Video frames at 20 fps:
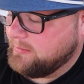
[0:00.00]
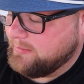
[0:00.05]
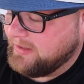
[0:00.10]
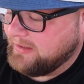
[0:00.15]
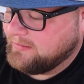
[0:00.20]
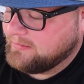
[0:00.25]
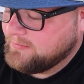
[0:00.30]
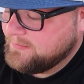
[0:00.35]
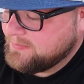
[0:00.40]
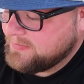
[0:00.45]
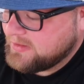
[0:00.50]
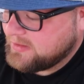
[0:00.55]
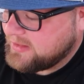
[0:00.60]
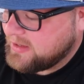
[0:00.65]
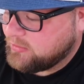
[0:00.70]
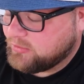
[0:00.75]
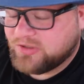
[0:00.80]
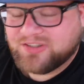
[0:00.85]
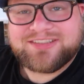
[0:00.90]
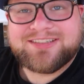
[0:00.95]
I mean,
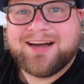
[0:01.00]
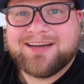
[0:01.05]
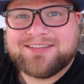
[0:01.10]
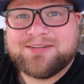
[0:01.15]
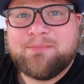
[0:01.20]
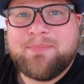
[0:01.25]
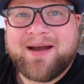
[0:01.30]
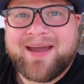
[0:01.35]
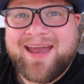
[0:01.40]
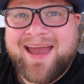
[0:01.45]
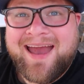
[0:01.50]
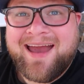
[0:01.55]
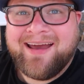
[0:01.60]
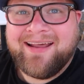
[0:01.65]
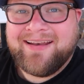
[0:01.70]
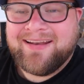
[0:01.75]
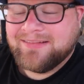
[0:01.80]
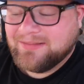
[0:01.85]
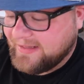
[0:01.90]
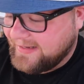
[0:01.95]
they were the size of my head.